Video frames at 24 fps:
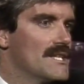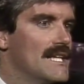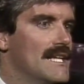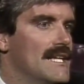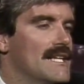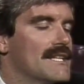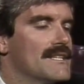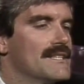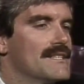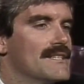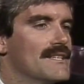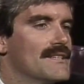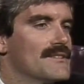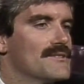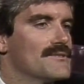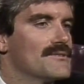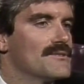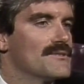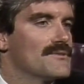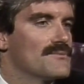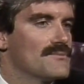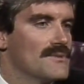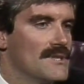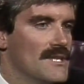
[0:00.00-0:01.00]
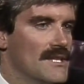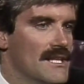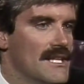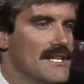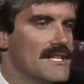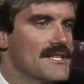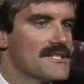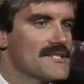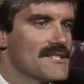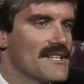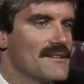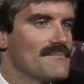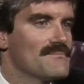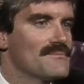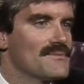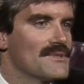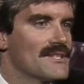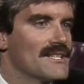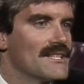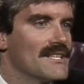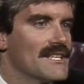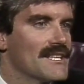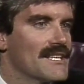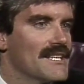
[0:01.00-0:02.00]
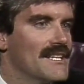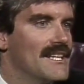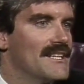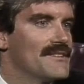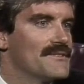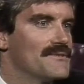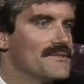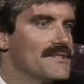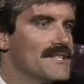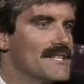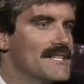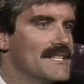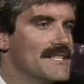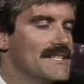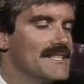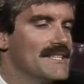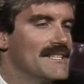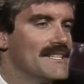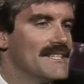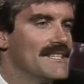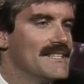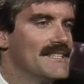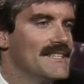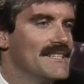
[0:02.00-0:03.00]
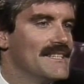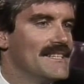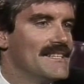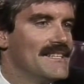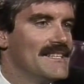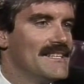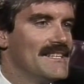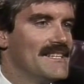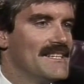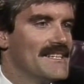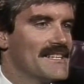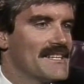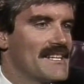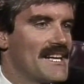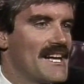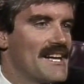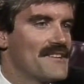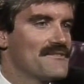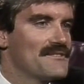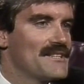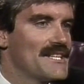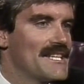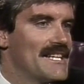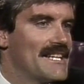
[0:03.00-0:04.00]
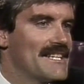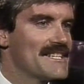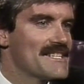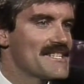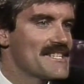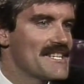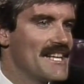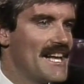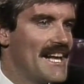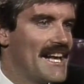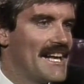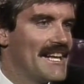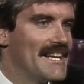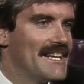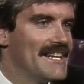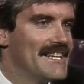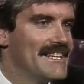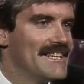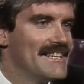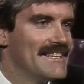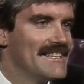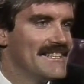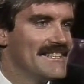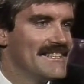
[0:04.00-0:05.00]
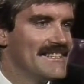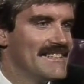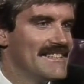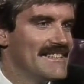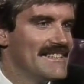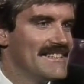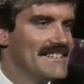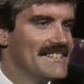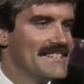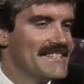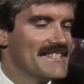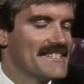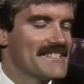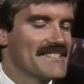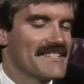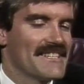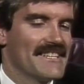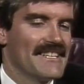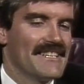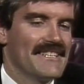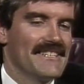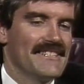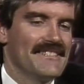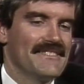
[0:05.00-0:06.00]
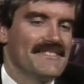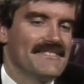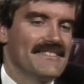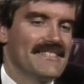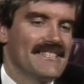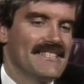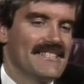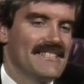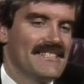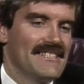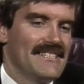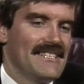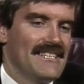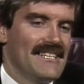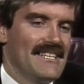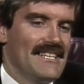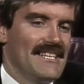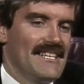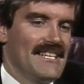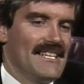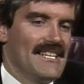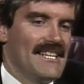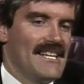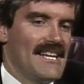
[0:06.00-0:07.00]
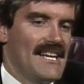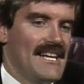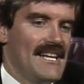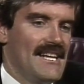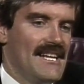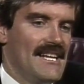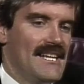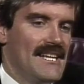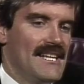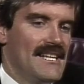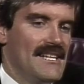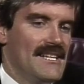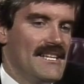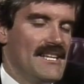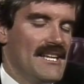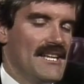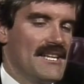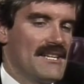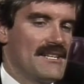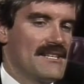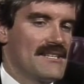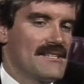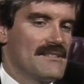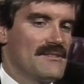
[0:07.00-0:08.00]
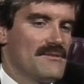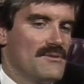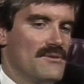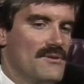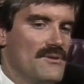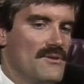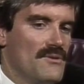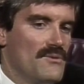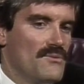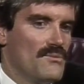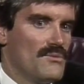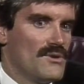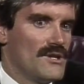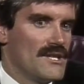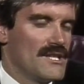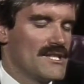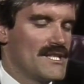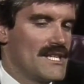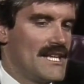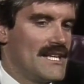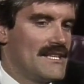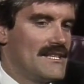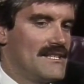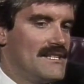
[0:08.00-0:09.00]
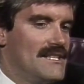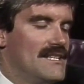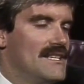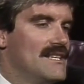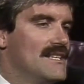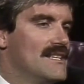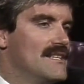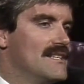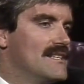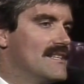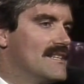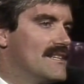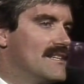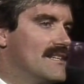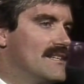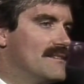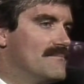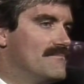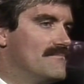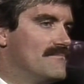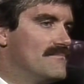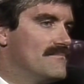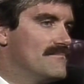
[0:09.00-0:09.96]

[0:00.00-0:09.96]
out, and I thought, well, here's something I can't really understand. So it was at the